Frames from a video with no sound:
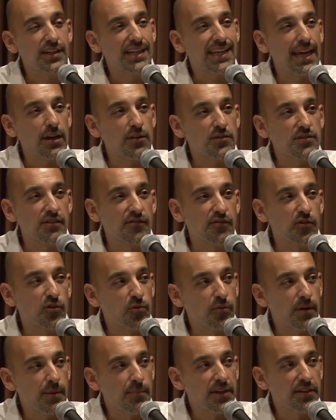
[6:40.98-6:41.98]
counts of
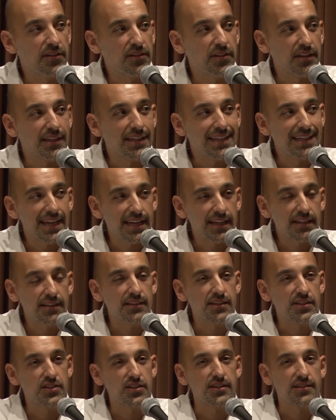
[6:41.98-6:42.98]
criminal
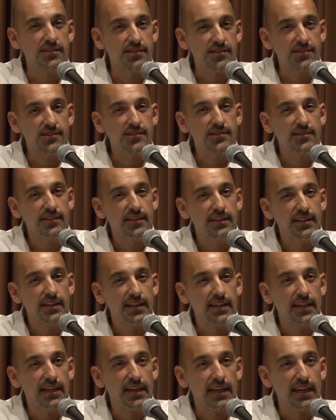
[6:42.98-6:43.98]
negligence
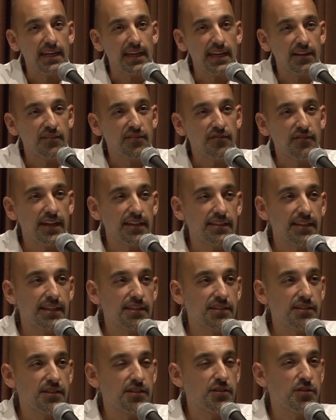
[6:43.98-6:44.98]
in
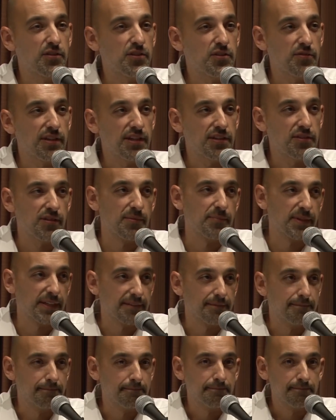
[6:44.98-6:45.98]
failing to do tree
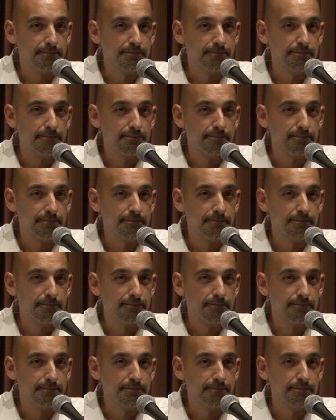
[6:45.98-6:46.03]
trimming.